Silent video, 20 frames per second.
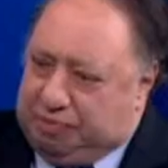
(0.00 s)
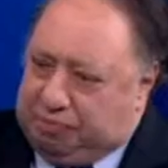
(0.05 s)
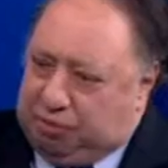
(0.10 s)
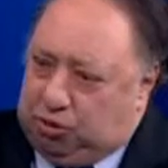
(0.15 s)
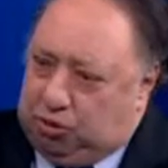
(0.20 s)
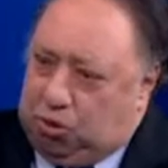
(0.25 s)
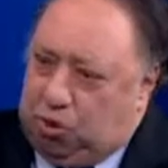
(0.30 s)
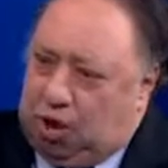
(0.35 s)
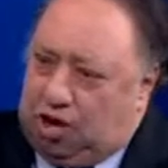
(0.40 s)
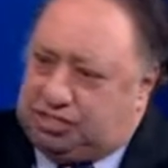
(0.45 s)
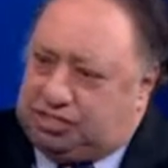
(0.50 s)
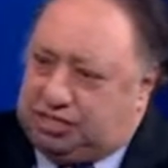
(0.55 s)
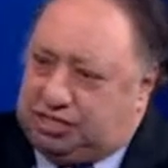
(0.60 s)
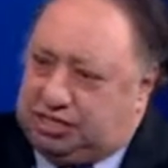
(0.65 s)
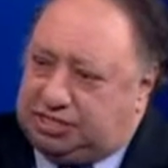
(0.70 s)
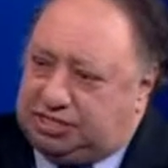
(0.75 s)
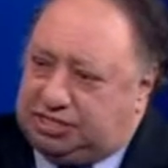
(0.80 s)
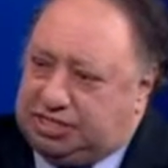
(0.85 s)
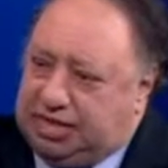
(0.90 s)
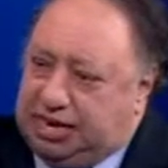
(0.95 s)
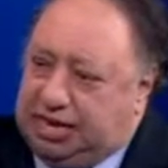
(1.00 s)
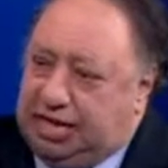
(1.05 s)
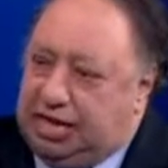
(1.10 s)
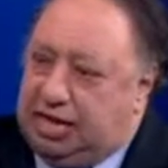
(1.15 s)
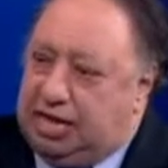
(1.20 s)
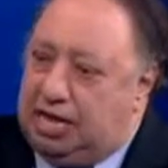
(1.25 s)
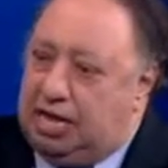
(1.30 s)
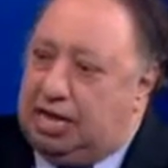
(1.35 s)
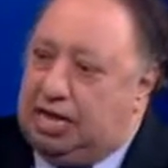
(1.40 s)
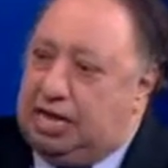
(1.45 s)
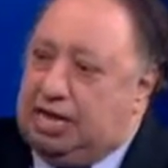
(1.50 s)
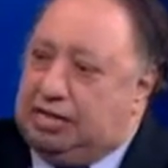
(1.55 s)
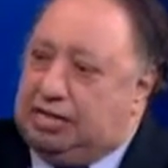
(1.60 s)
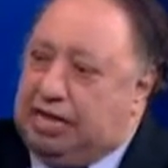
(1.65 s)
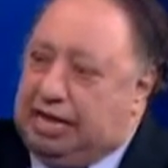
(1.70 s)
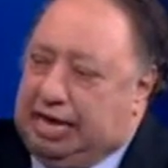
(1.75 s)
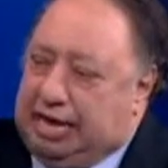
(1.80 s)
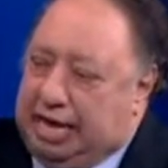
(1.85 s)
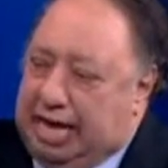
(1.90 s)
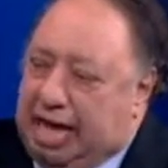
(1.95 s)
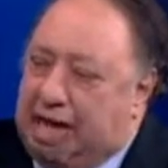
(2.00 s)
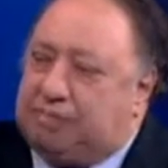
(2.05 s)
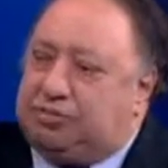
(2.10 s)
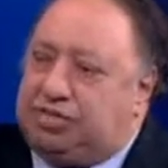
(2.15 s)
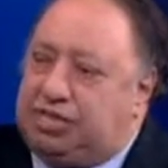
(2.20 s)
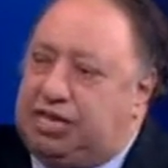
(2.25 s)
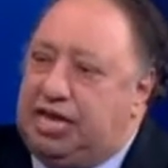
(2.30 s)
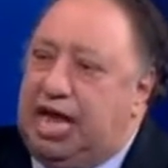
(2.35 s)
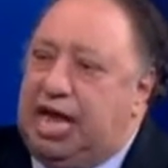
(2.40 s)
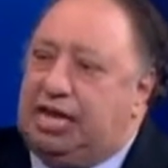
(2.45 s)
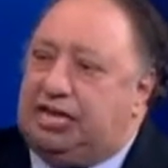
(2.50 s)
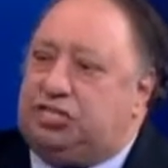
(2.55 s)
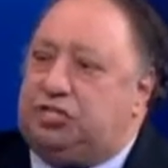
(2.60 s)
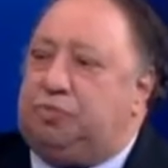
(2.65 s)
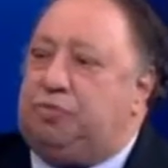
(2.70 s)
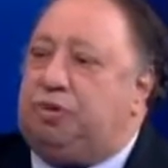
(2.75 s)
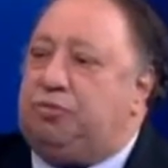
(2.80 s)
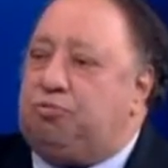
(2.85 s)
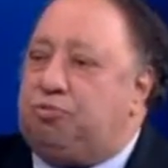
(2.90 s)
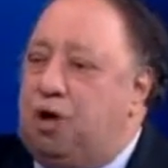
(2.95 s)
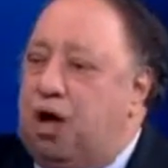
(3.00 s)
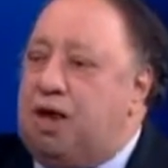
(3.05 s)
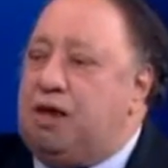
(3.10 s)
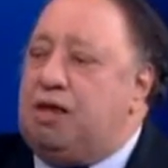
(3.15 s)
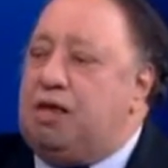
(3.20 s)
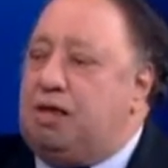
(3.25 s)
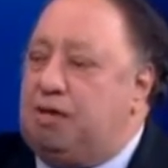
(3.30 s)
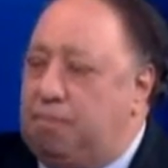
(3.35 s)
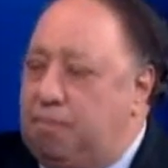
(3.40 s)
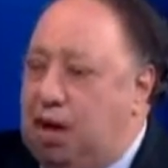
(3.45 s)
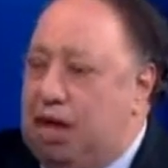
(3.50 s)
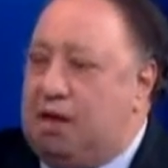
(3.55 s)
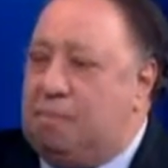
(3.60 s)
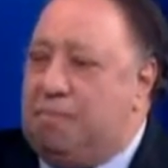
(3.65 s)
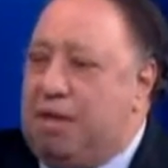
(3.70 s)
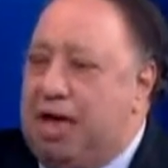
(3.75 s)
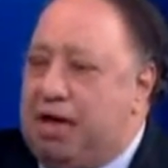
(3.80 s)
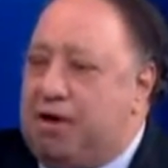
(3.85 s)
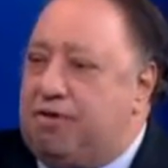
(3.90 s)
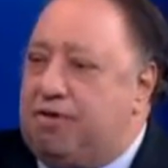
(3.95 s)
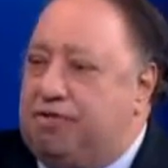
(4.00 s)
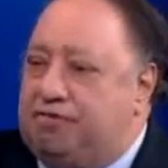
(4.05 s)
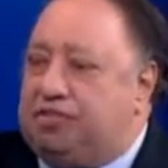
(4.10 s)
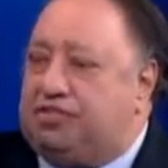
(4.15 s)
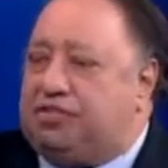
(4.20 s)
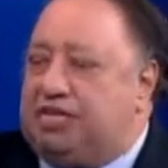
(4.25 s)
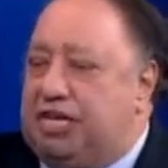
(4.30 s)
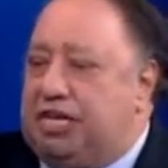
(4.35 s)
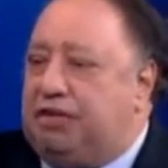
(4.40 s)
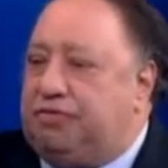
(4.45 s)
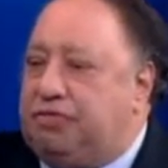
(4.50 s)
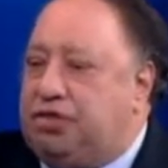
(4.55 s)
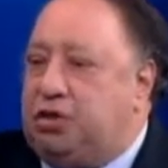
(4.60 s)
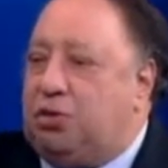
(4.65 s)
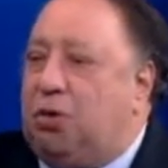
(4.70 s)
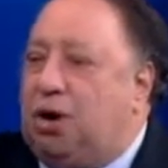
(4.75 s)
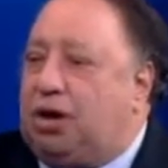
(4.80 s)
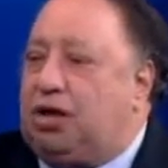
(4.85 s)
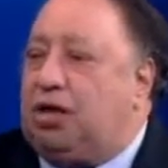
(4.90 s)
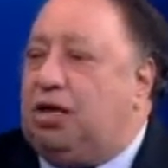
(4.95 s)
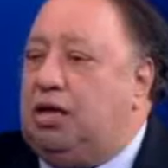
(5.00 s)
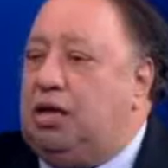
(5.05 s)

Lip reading: it belongs to the city, the MTA should be run by the mayor of the city of New York.